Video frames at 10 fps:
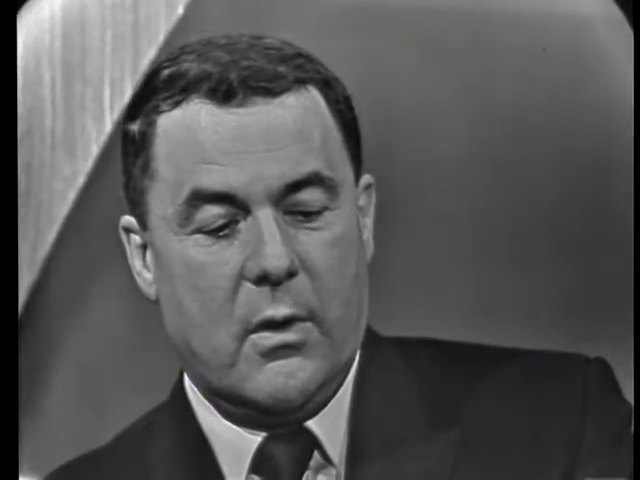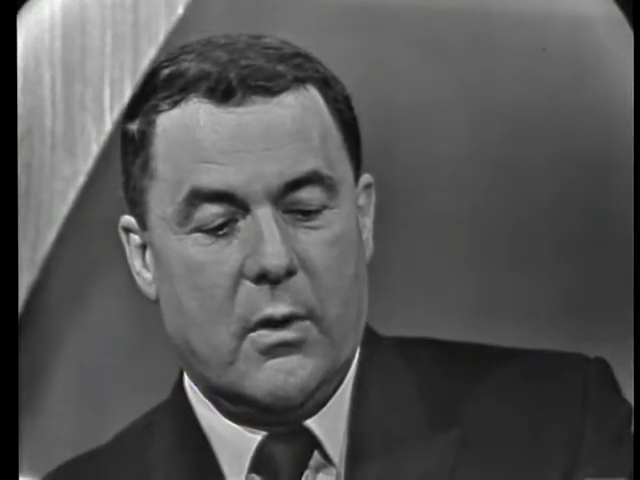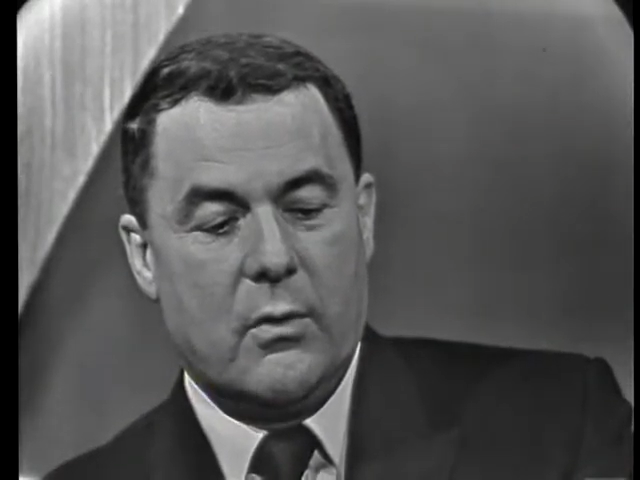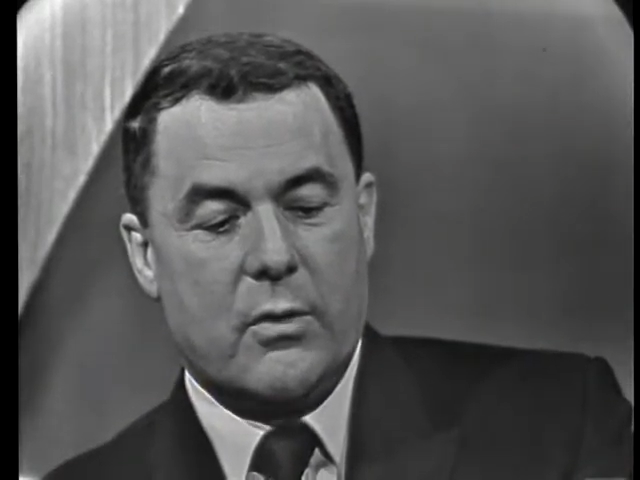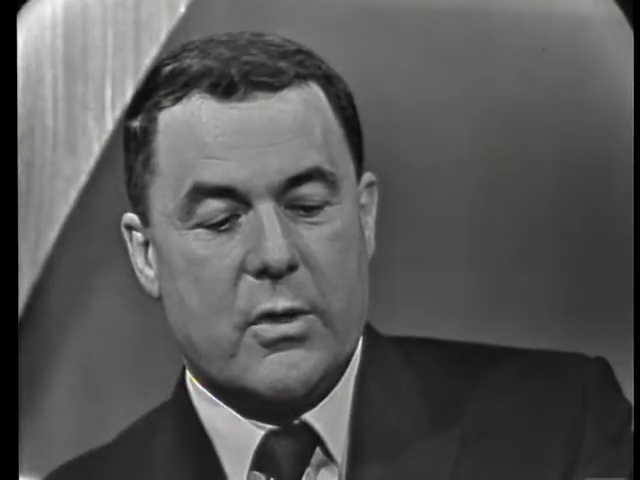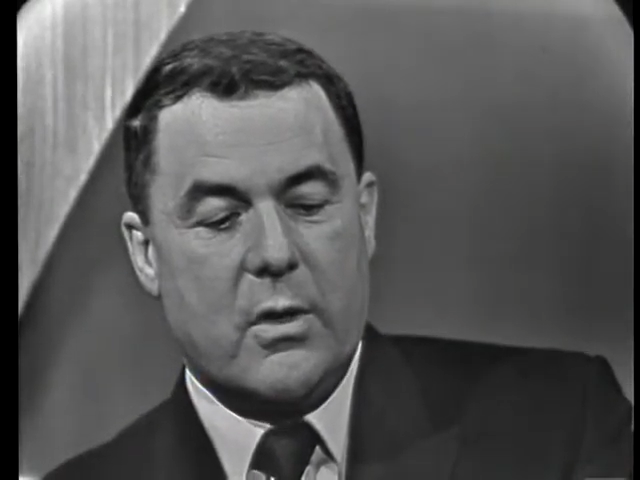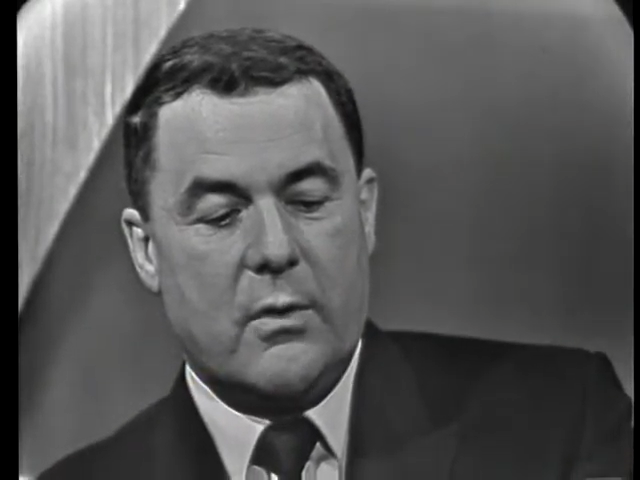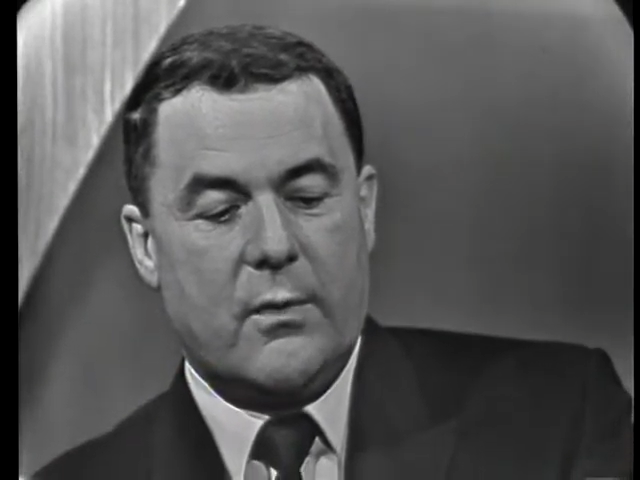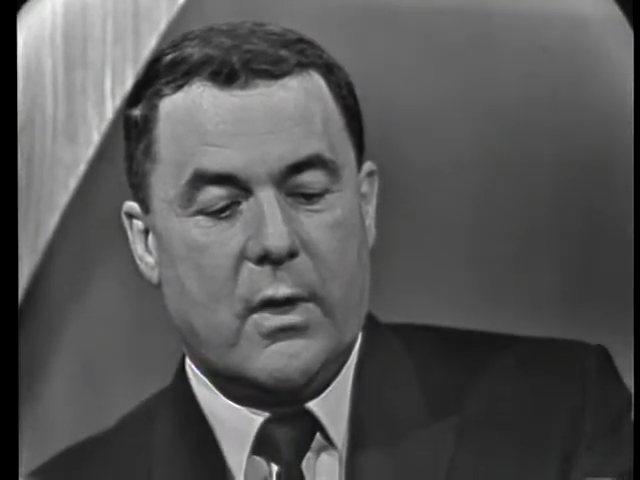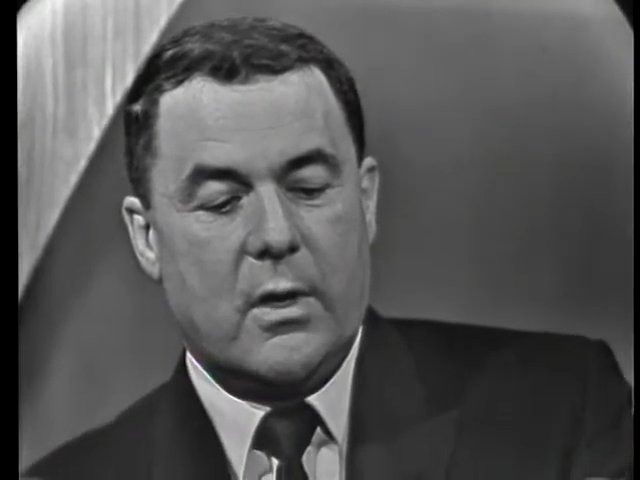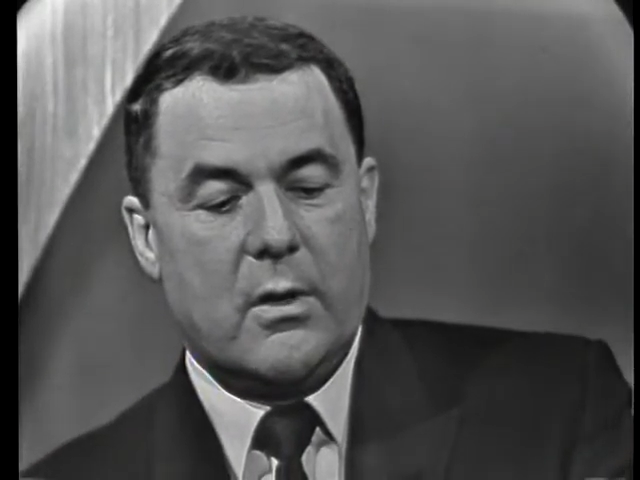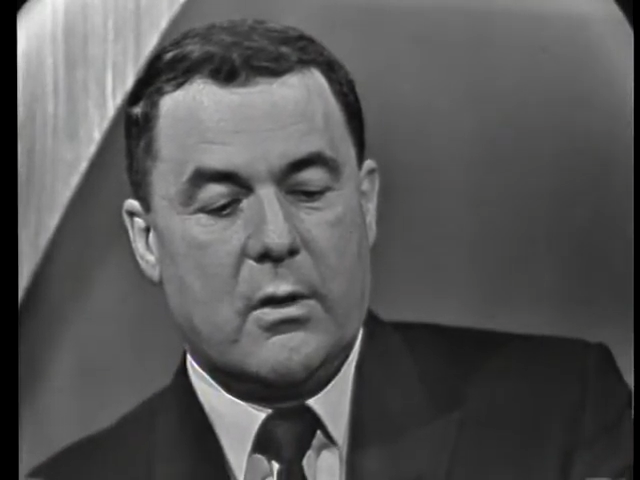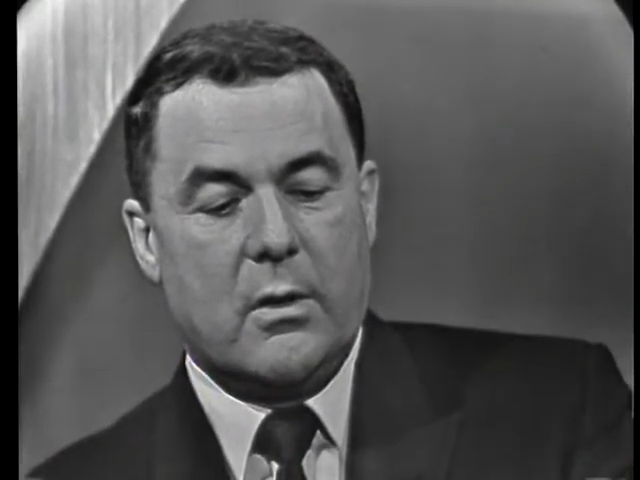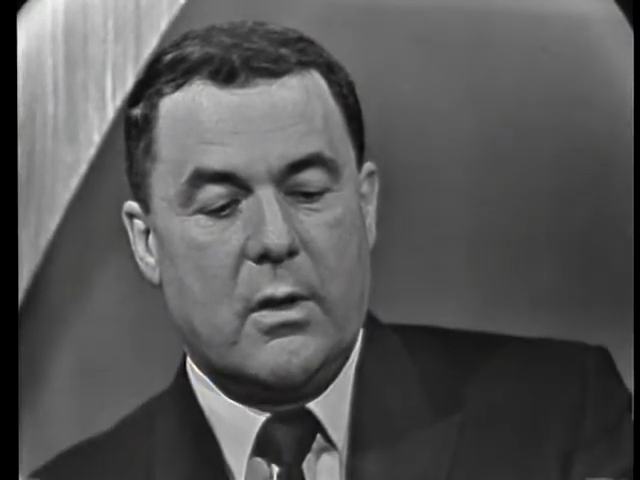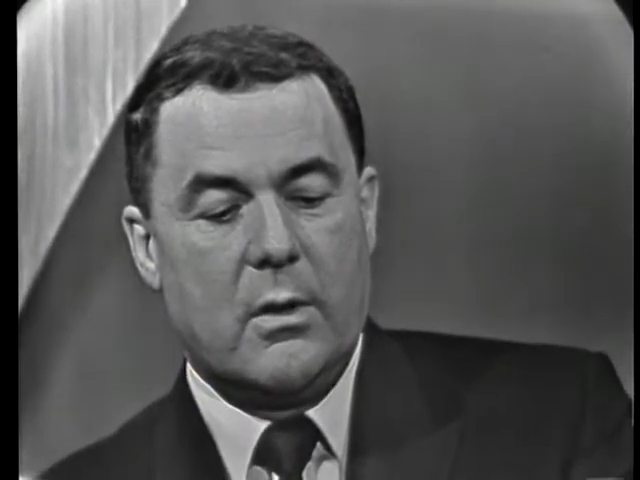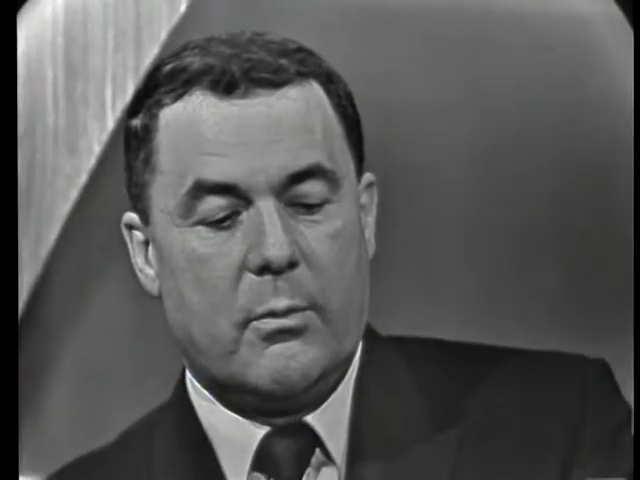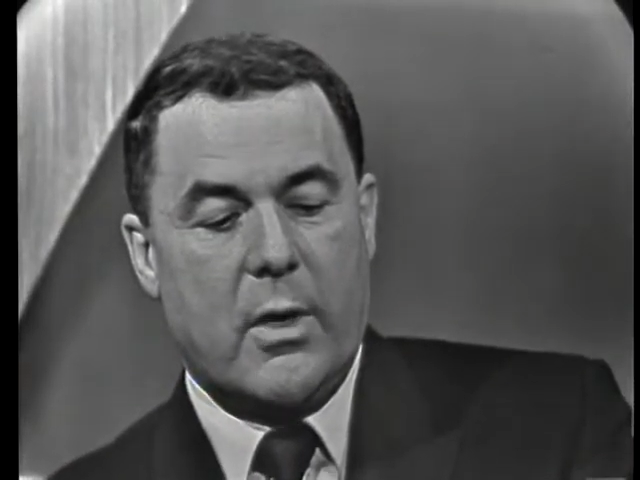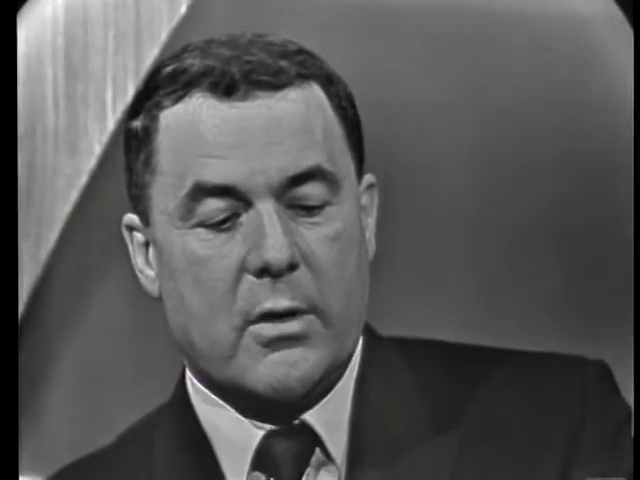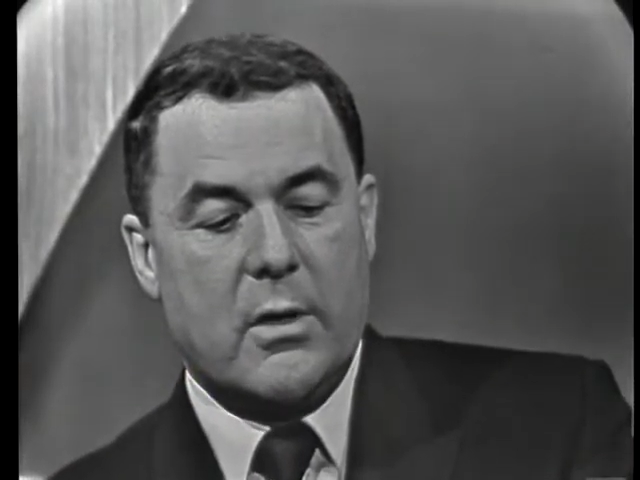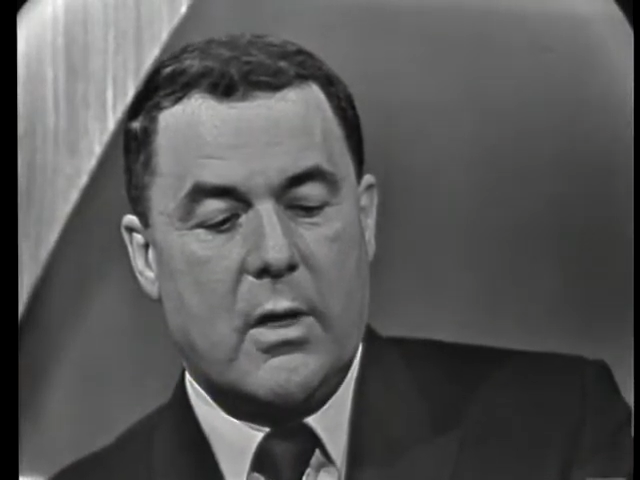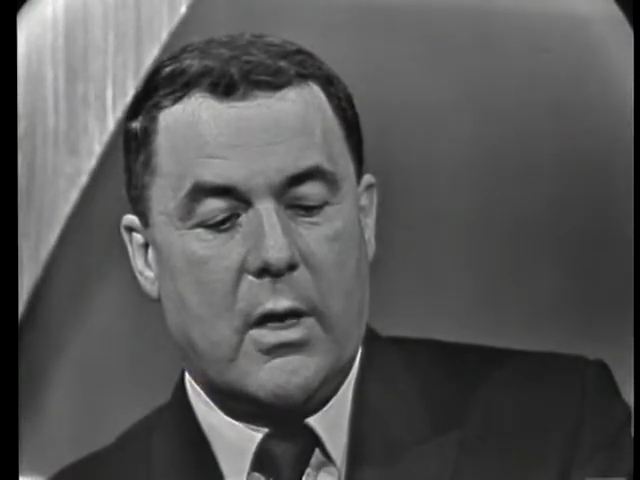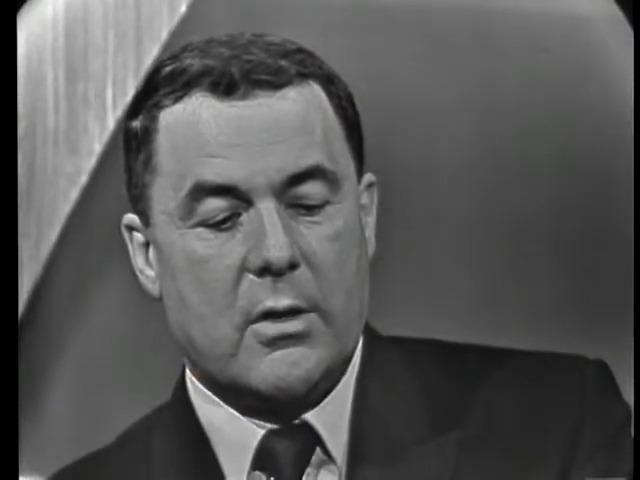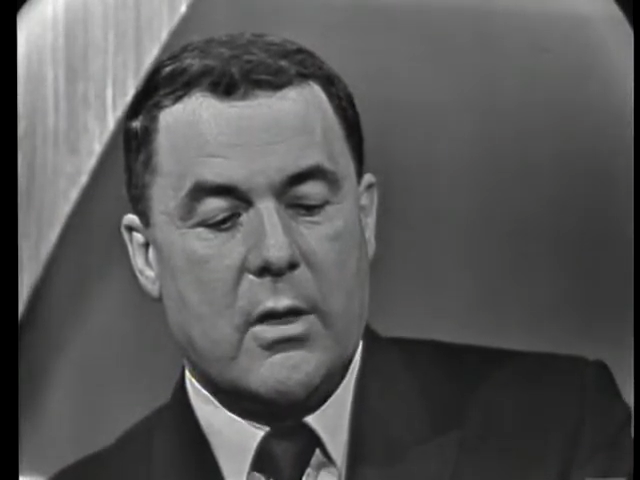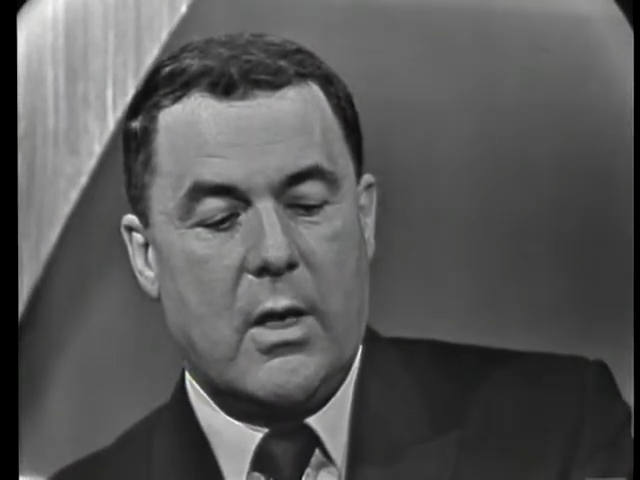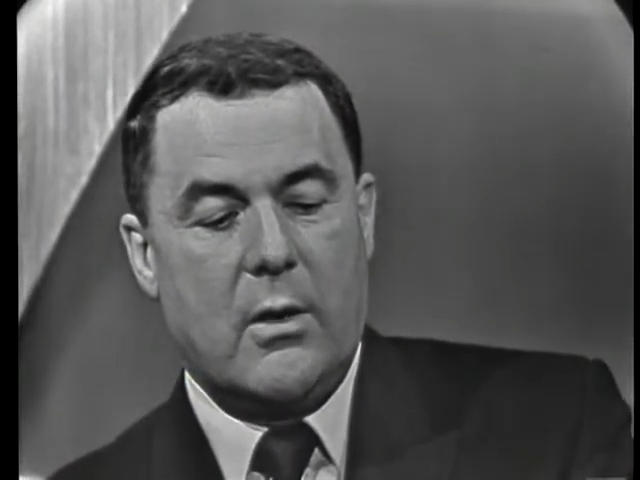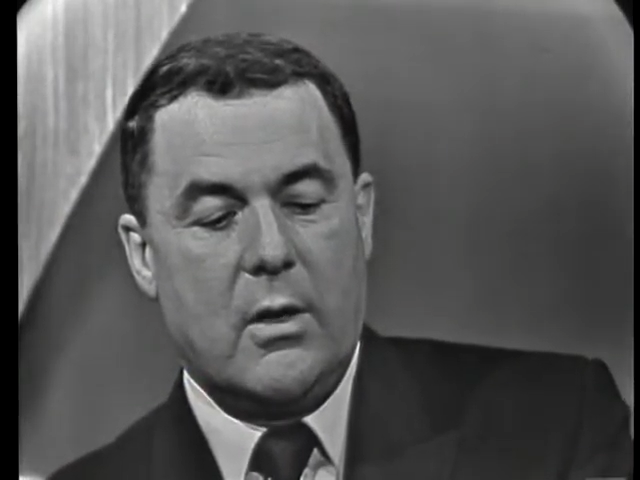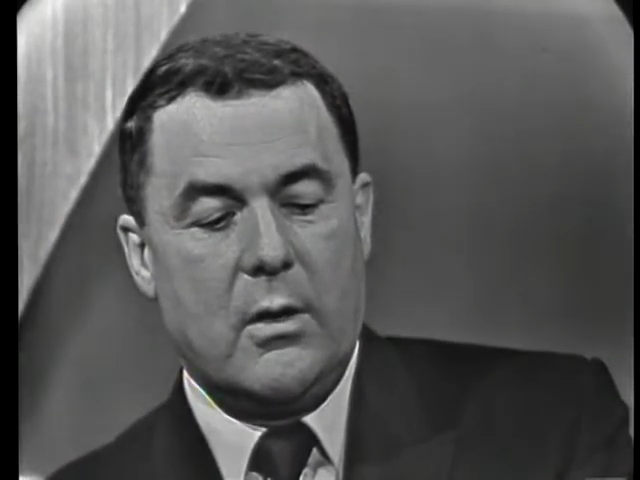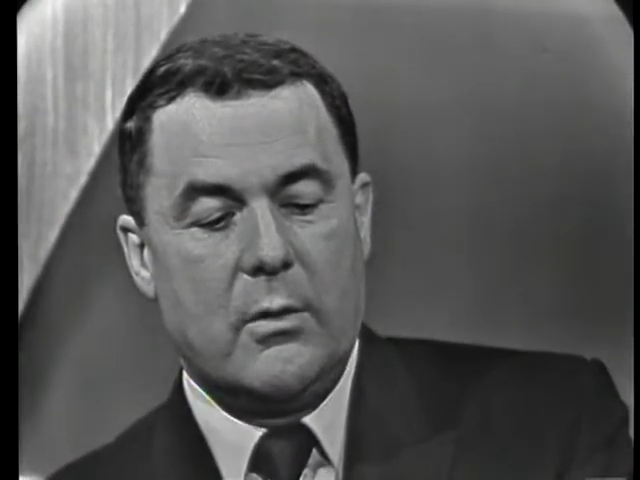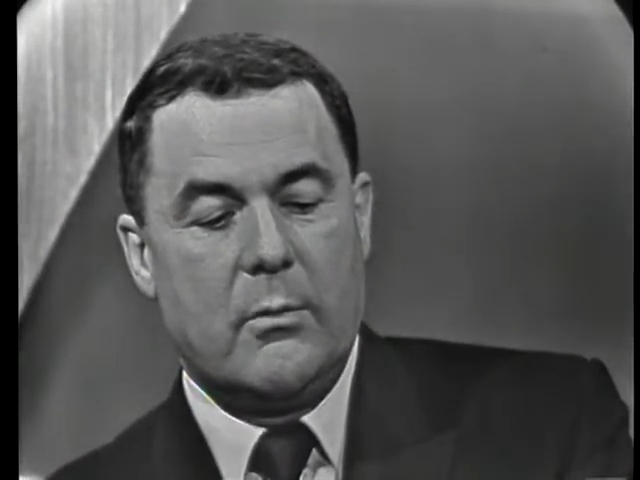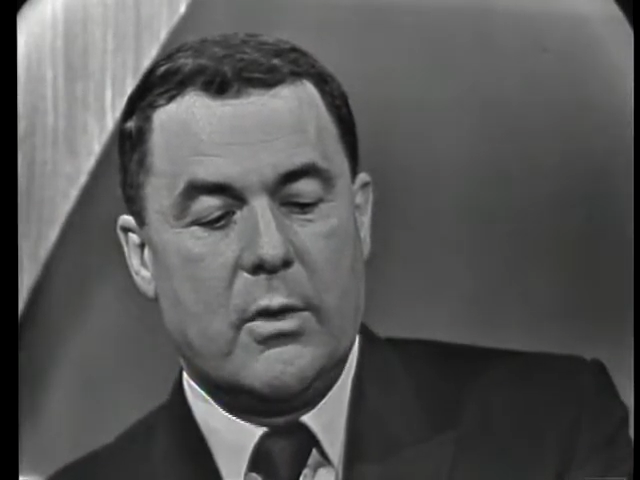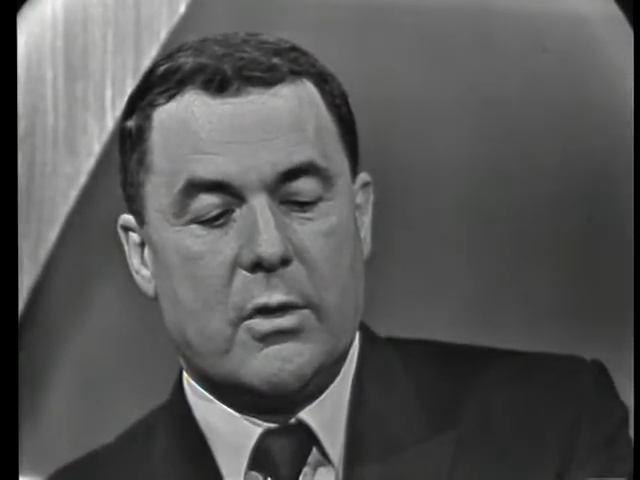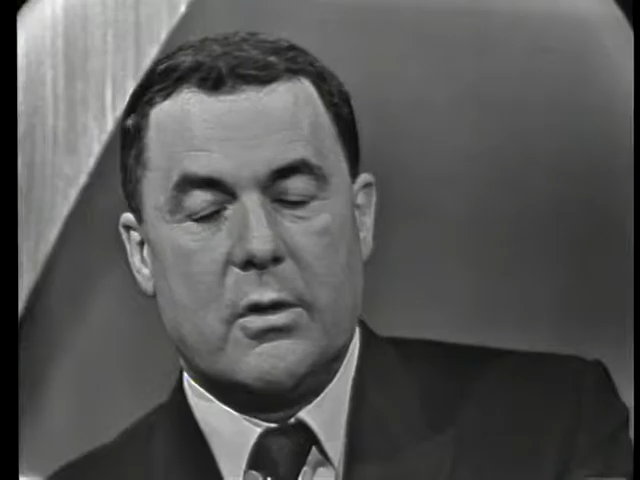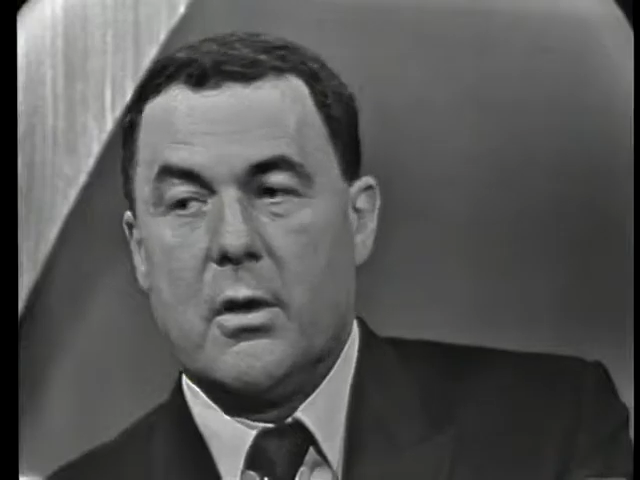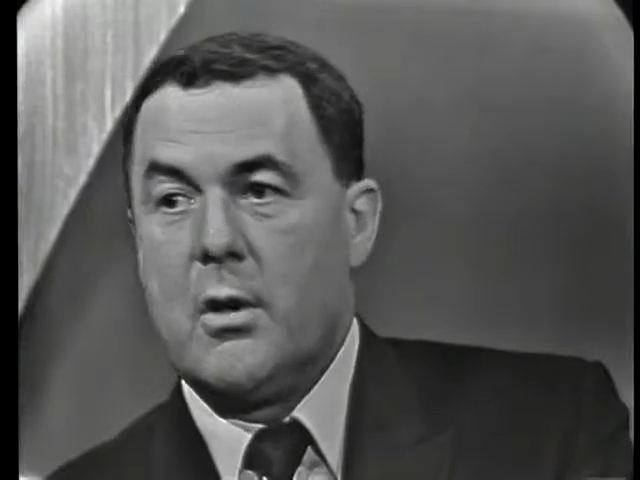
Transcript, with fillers: who served under President Eisenhower, Mr.